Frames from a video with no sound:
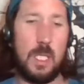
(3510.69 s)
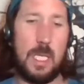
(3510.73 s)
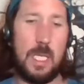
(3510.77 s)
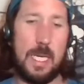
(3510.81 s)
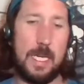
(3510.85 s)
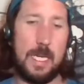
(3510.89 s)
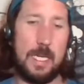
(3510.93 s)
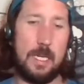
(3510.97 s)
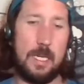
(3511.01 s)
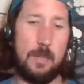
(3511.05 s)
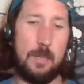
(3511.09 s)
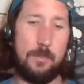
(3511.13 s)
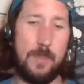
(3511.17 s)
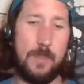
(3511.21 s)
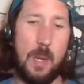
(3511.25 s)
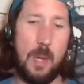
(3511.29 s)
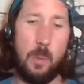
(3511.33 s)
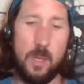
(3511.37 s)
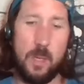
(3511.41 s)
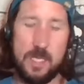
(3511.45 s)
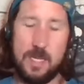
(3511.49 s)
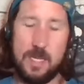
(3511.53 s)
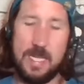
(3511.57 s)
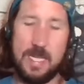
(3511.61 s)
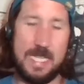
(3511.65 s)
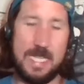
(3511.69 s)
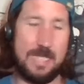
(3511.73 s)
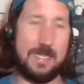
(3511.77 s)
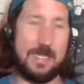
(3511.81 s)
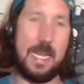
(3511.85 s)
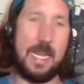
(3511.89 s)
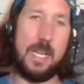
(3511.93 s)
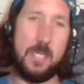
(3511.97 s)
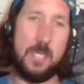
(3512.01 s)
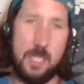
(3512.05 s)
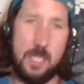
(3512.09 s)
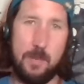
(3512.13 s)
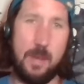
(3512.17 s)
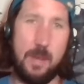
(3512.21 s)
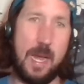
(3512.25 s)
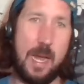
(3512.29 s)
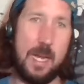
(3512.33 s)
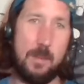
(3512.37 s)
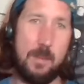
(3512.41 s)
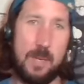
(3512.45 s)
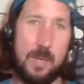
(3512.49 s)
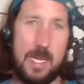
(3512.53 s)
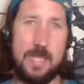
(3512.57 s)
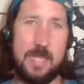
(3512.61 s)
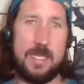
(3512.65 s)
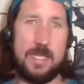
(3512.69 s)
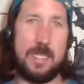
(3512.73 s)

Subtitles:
That wasn't the intention by any means.